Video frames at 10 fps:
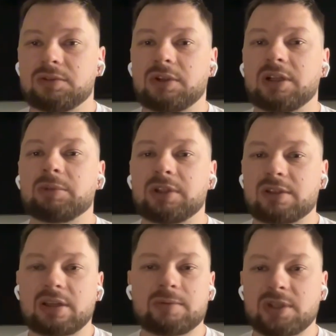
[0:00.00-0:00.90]
right? But at the
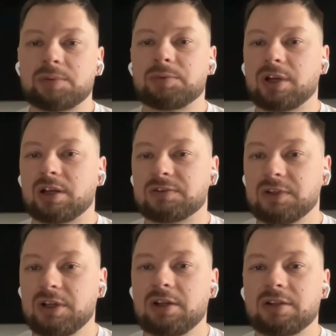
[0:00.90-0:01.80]
same time, you have
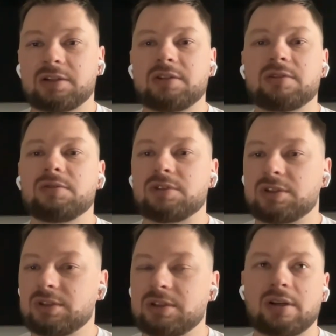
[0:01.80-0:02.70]
a
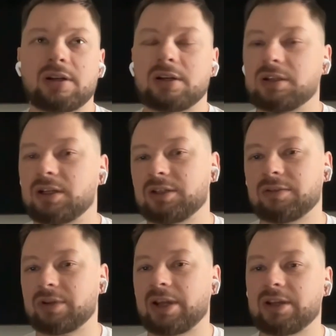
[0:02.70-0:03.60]
huge, I don't
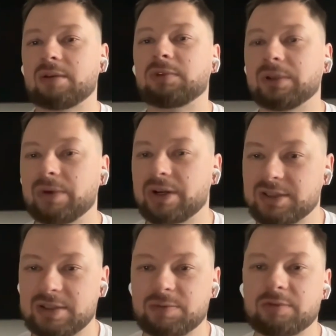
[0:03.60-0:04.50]
know, AWS
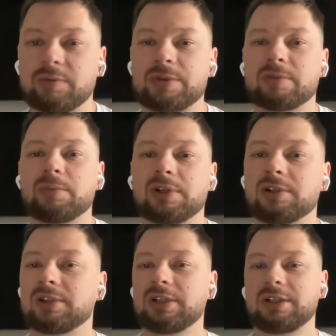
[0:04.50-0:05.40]
subscription
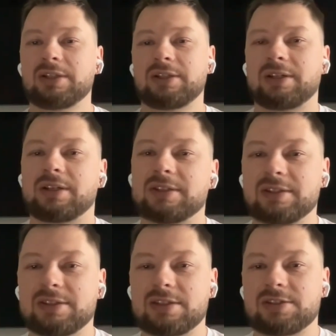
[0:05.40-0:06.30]
bill. And
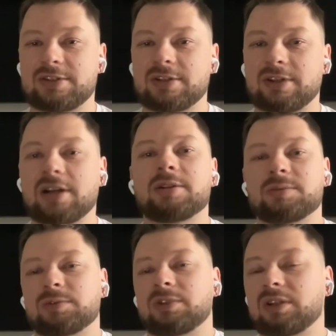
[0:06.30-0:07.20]
this is just like how it
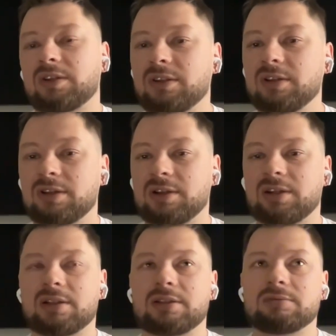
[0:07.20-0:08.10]
works.
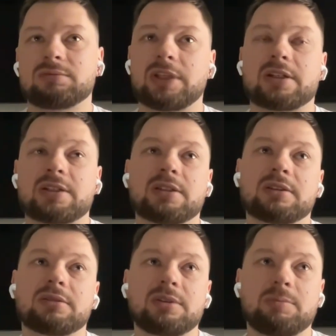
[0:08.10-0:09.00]
Yeah,
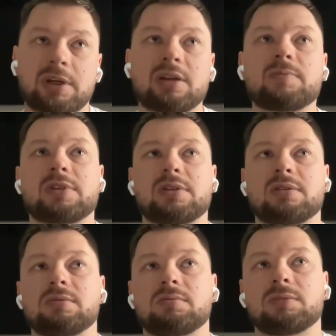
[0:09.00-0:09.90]
so it
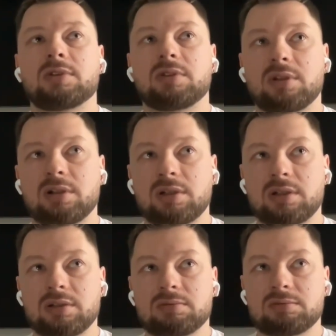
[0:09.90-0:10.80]
becomes
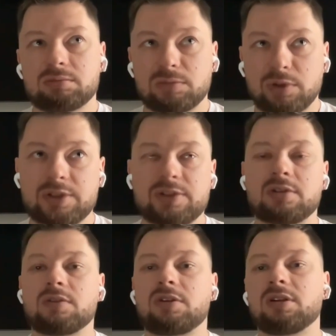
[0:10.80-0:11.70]
more
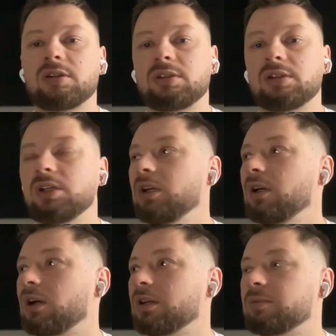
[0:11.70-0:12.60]
institutional.
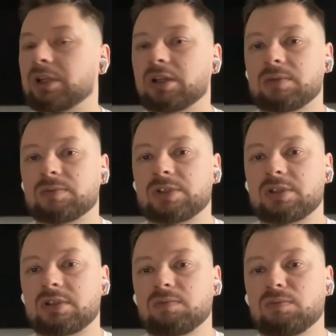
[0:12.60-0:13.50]
It
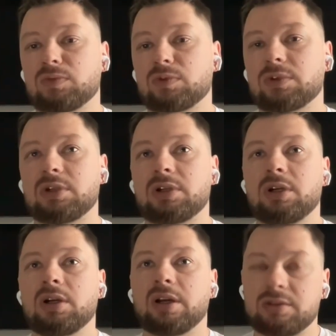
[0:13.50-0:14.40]
becomes more
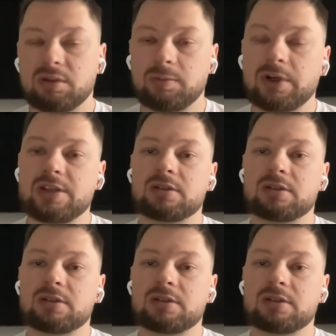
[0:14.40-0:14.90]
enterprise